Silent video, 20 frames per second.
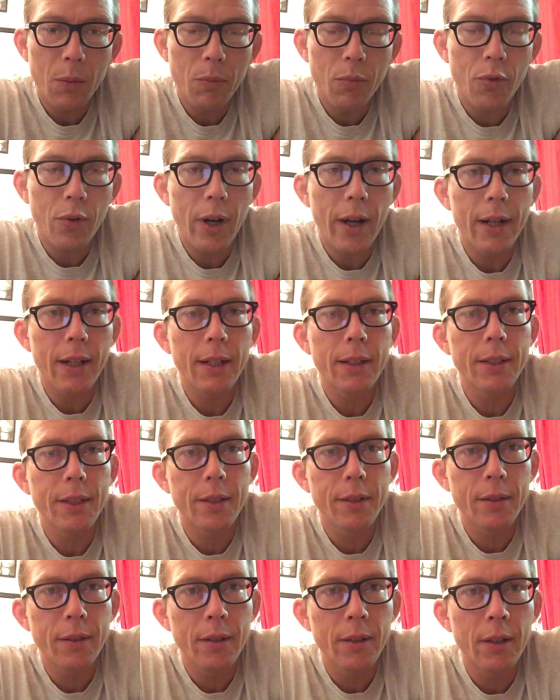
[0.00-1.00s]
product
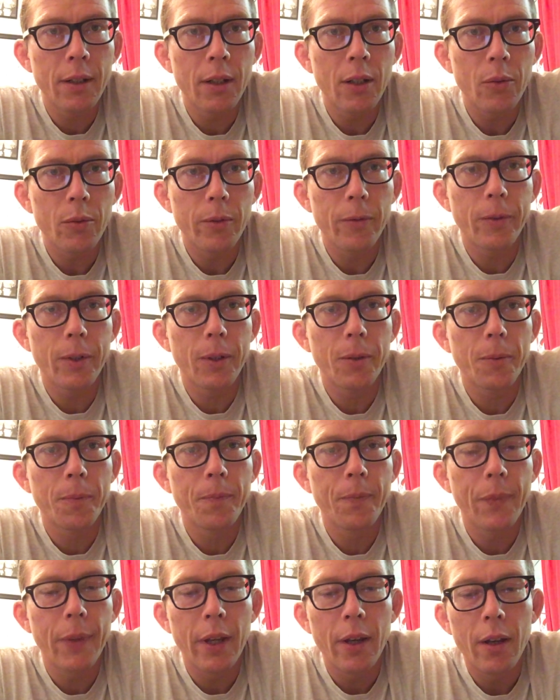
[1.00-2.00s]
review
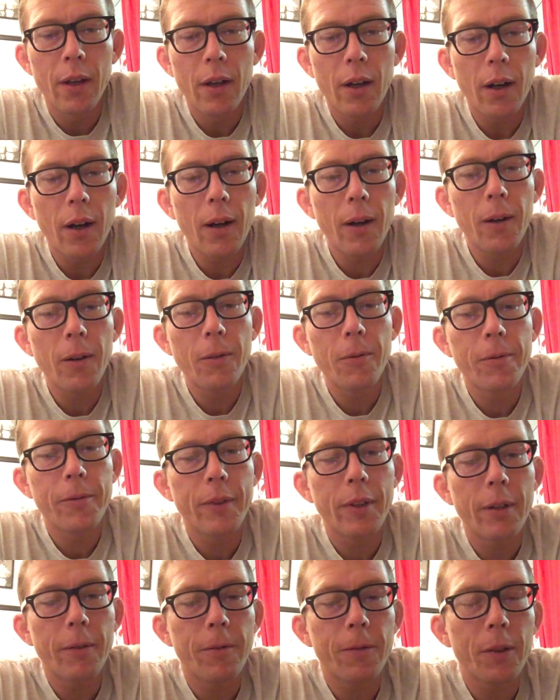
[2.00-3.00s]
of
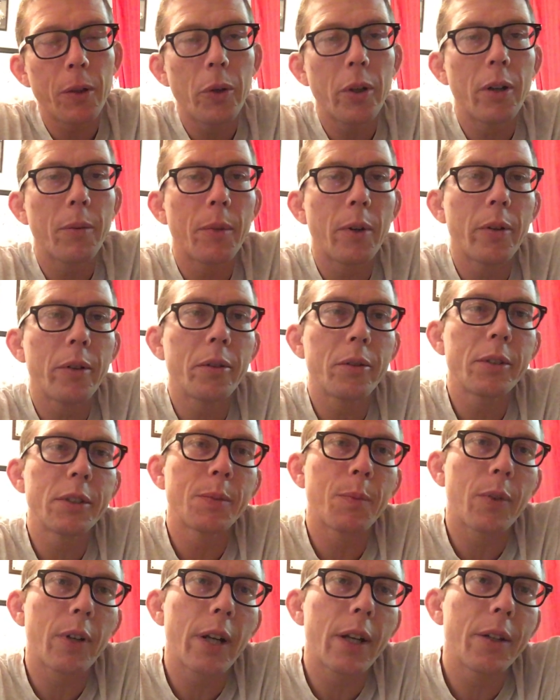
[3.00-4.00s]
the Flow
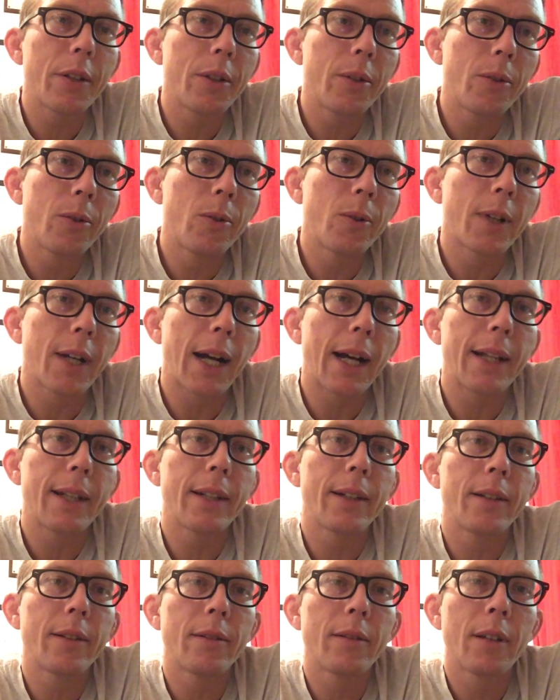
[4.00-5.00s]
Kimonos brand new
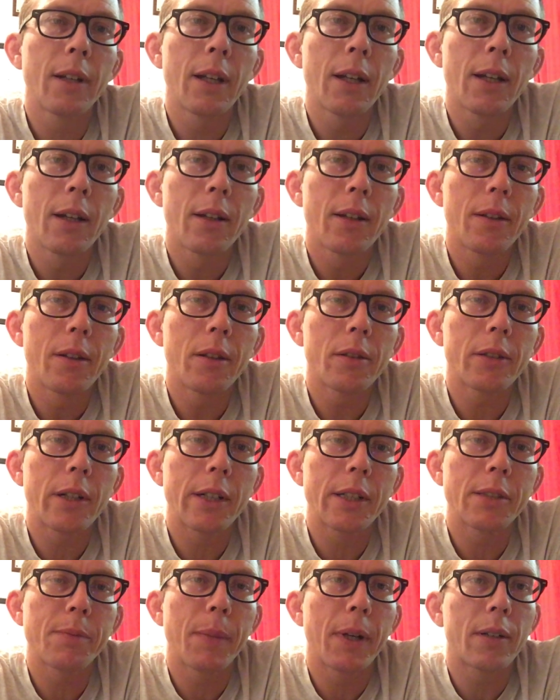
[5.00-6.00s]
cotton
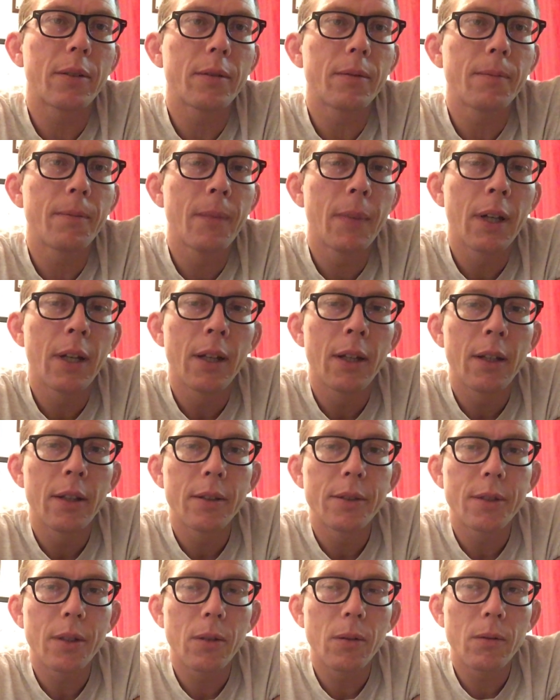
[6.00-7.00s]
deluxe belt.
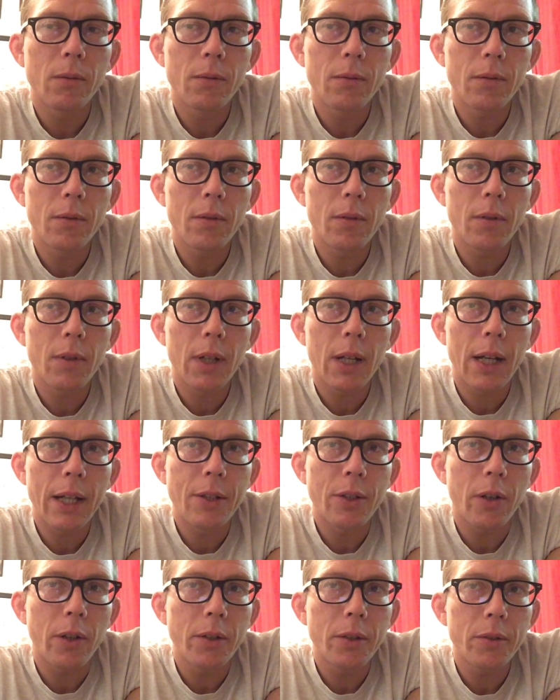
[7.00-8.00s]
So I
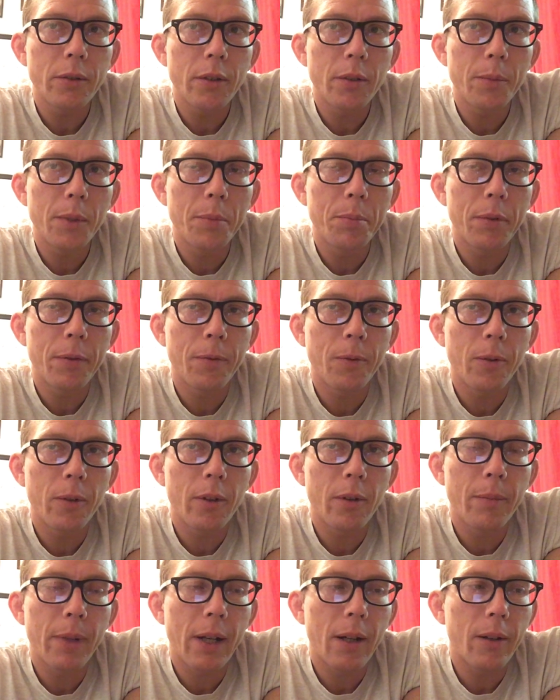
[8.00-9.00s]
talked a little bit
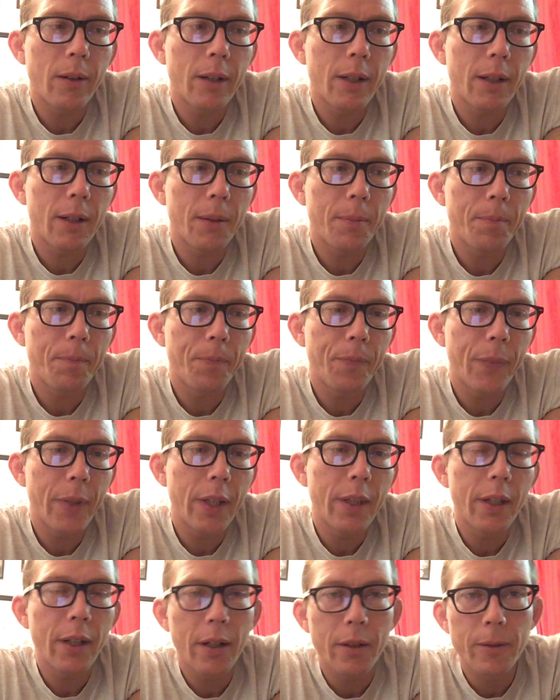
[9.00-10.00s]
before about,
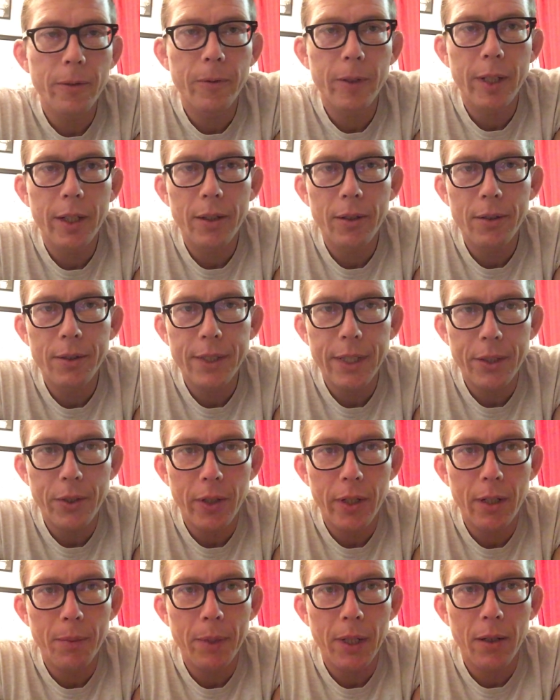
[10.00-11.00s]
in the other videos, I
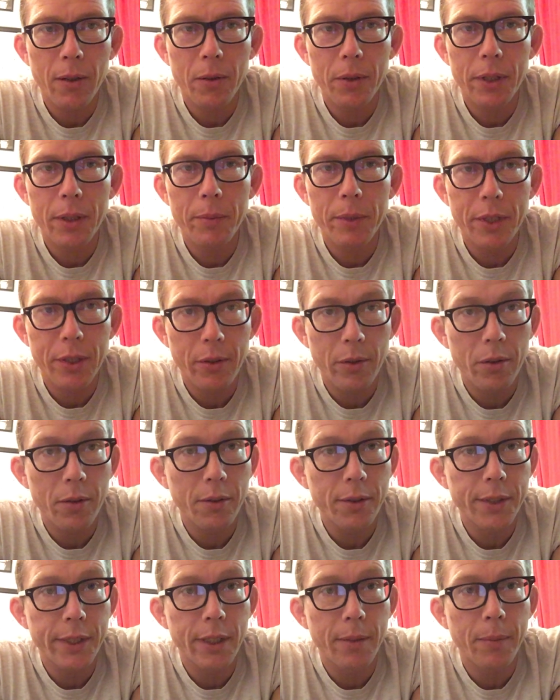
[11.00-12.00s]
talk about the
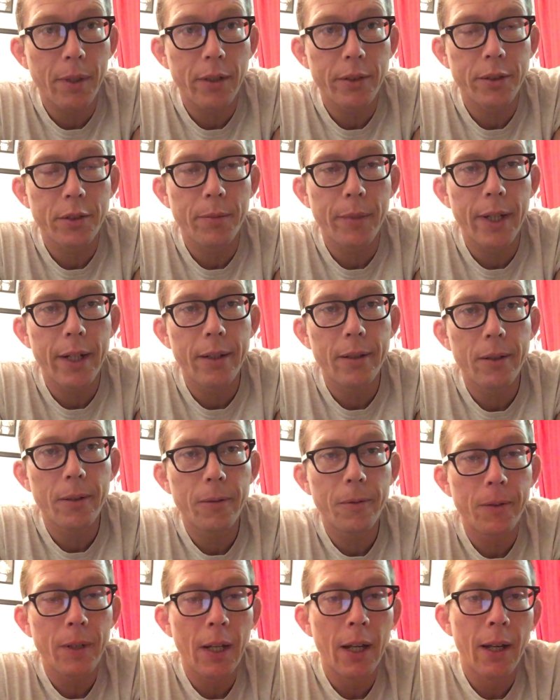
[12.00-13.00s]
materials that the belts are made
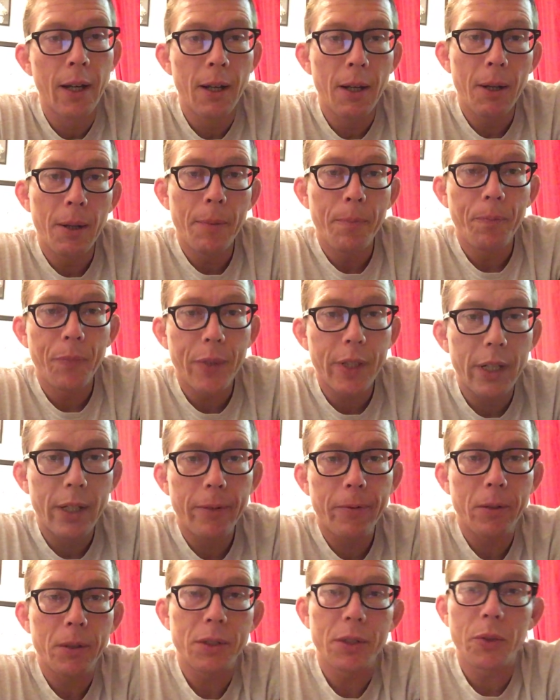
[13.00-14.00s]
of, the
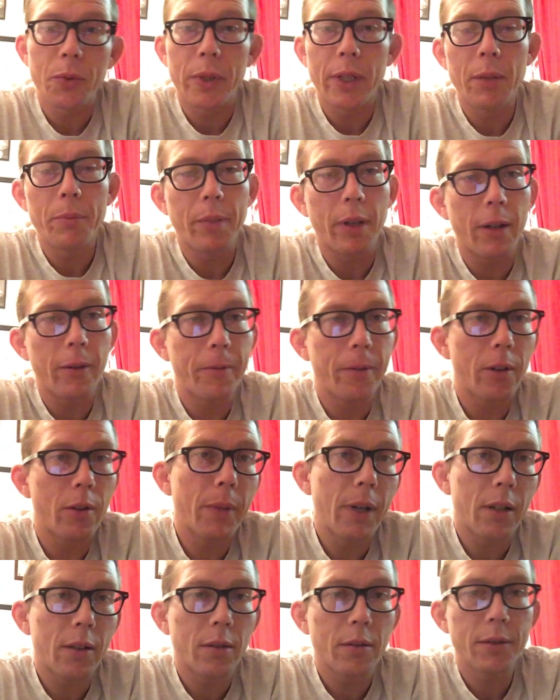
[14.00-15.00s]
difference between puffier
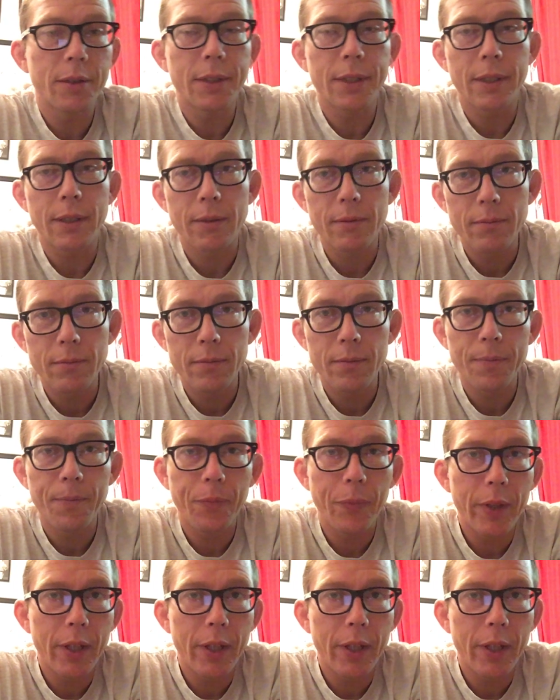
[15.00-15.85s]
belts and,